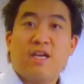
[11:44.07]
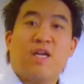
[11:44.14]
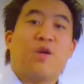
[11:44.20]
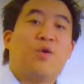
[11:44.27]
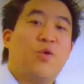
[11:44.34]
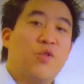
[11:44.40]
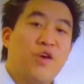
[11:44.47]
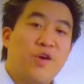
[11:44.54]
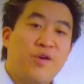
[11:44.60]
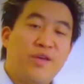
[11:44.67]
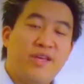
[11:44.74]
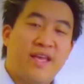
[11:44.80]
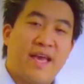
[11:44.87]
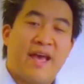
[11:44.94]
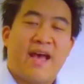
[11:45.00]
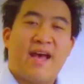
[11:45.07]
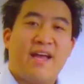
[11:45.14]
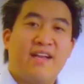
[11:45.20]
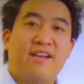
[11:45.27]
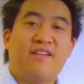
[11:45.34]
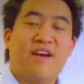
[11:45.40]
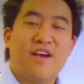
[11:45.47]
although you
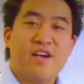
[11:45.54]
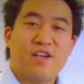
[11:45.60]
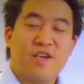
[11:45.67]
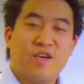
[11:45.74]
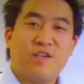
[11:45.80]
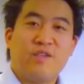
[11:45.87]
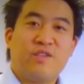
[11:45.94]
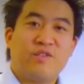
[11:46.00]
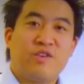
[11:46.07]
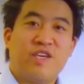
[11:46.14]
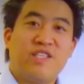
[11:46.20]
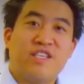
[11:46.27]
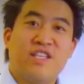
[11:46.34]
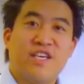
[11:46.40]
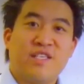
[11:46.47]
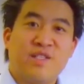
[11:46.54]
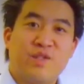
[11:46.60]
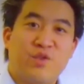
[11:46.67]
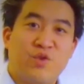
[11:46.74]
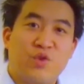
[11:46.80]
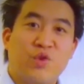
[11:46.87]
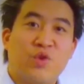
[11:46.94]
can go straight to their
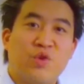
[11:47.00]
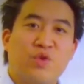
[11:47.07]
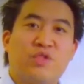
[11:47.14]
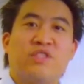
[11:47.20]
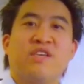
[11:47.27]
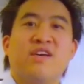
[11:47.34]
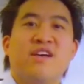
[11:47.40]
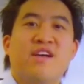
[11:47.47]
stores.